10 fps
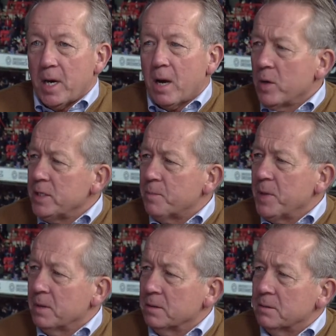you know,
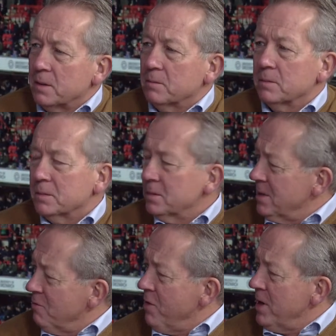he's been
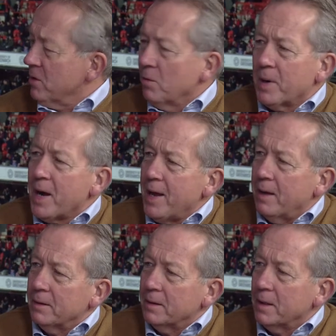a really good
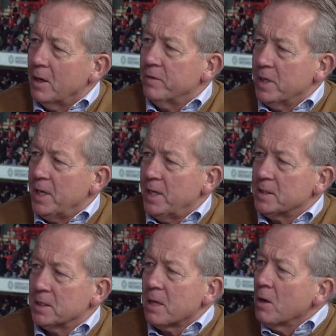player over the
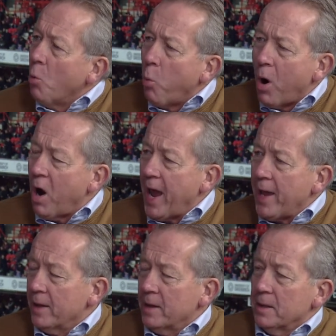years. I don't know
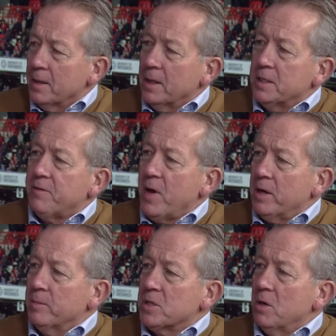why he's
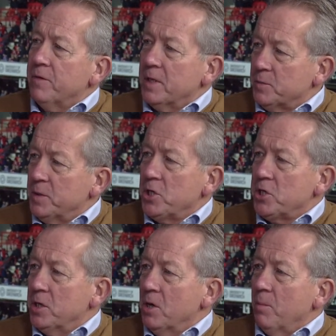found himself in this
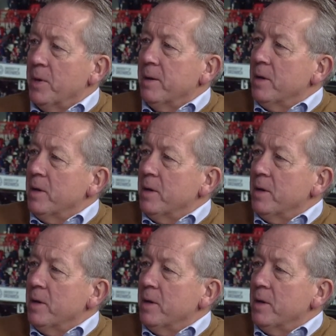position, not